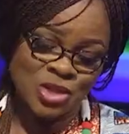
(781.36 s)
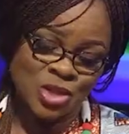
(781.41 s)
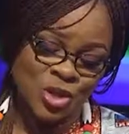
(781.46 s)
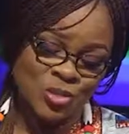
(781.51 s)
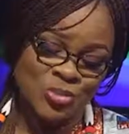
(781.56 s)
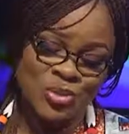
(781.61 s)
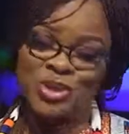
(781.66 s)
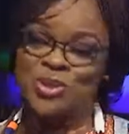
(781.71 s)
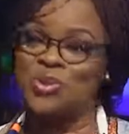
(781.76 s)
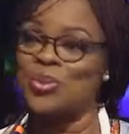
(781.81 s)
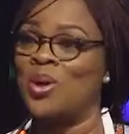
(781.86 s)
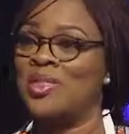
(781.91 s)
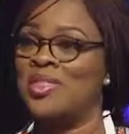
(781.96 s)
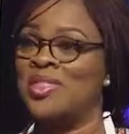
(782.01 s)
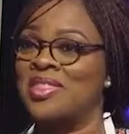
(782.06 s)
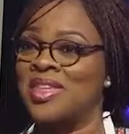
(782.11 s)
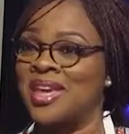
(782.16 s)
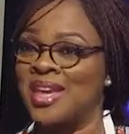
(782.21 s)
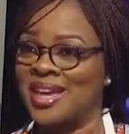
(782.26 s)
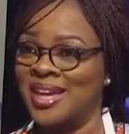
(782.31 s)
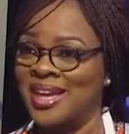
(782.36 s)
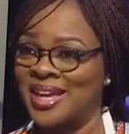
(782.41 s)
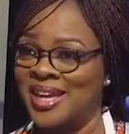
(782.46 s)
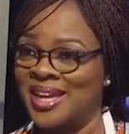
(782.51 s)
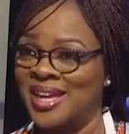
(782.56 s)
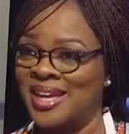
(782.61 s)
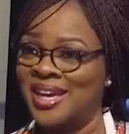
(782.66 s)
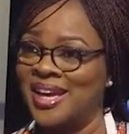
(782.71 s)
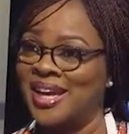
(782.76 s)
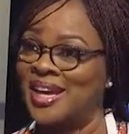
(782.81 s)
the job is one thing
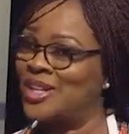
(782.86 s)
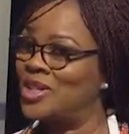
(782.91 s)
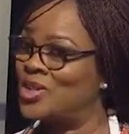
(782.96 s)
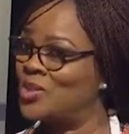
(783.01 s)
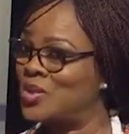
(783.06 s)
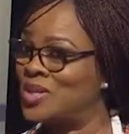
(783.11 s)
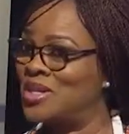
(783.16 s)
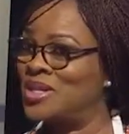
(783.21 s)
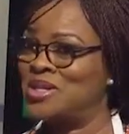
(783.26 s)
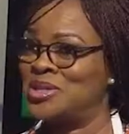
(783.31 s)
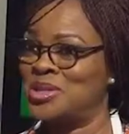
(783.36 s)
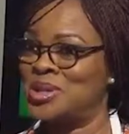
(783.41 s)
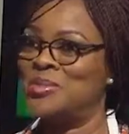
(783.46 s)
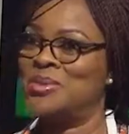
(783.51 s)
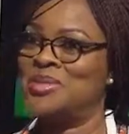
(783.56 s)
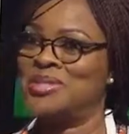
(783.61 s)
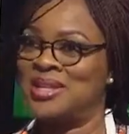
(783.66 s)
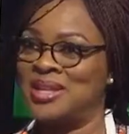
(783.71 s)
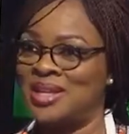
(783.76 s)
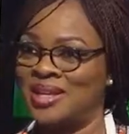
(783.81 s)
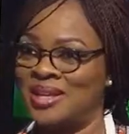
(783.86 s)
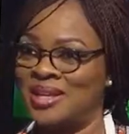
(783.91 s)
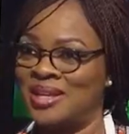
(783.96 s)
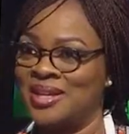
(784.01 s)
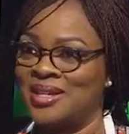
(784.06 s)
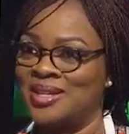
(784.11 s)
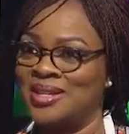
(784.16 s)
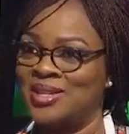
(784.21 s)
and doing the job is another.